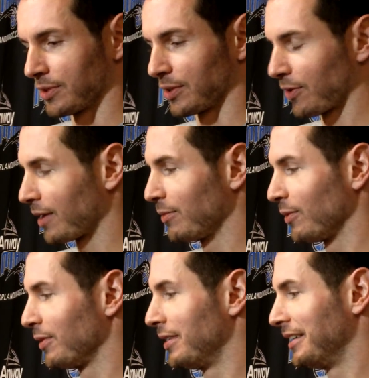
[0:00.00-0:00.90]
was
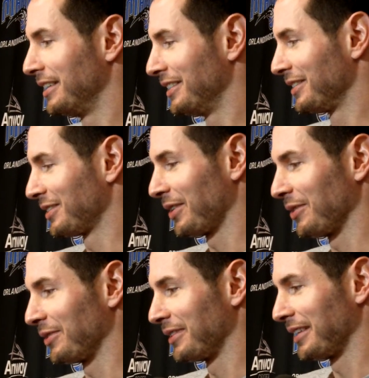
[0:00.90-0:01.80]
incredible.
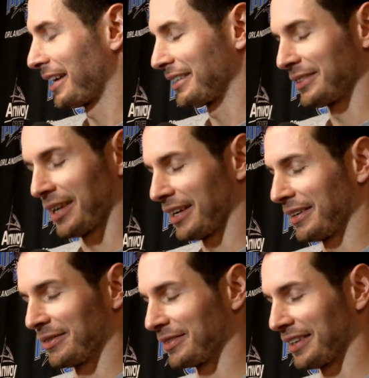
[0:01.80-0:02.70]
So
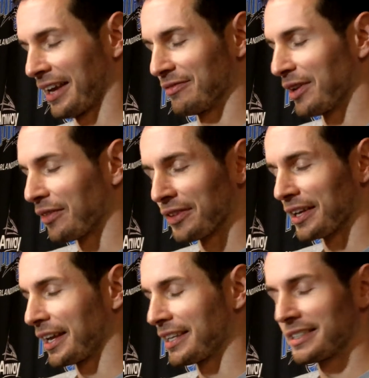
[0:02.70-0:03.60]
I have
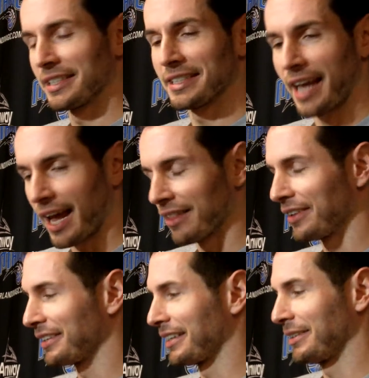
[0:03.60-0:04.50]
nothing against his
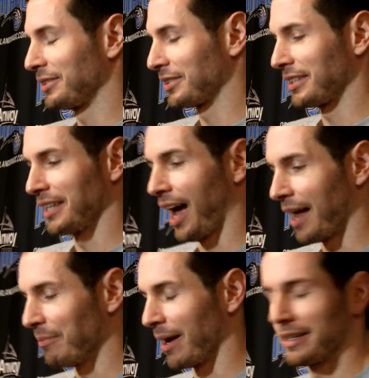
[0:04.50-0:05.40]
talent. Just
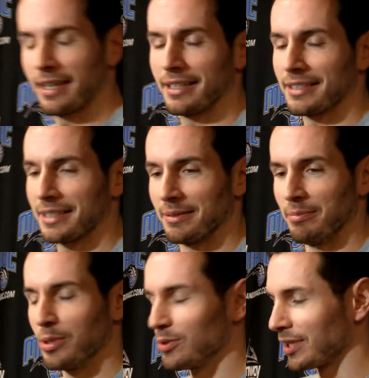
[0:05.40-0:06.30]
not my taste
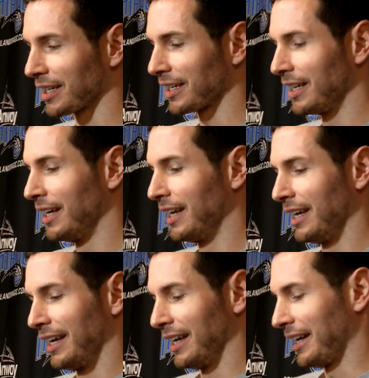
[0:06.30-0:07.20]
in music
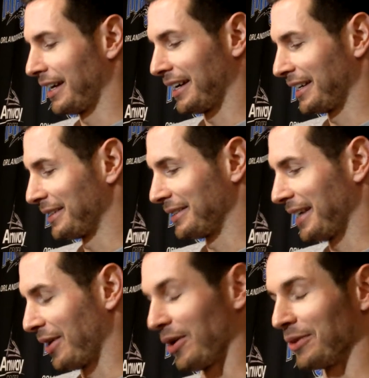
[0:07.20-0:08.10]

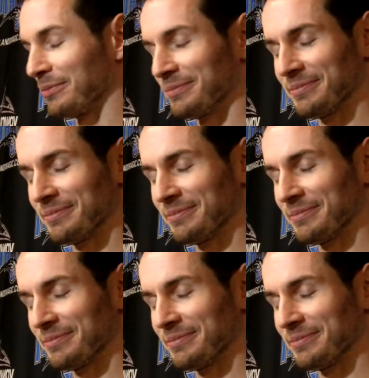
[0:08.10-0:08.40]
at all.